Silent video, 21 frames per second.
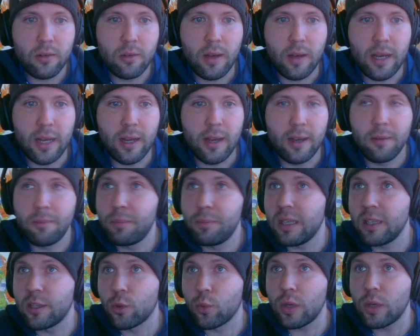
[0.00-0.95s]
Uh,
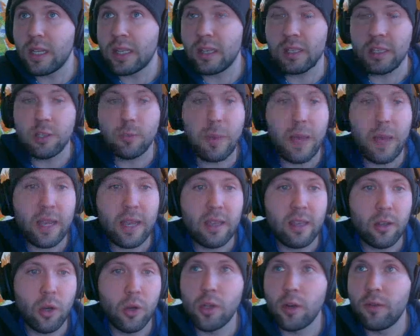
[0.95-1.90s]
please read the spec. It
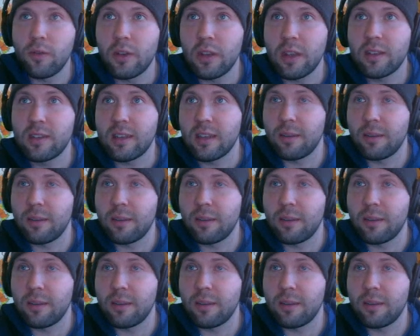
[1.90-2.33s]
goes over this.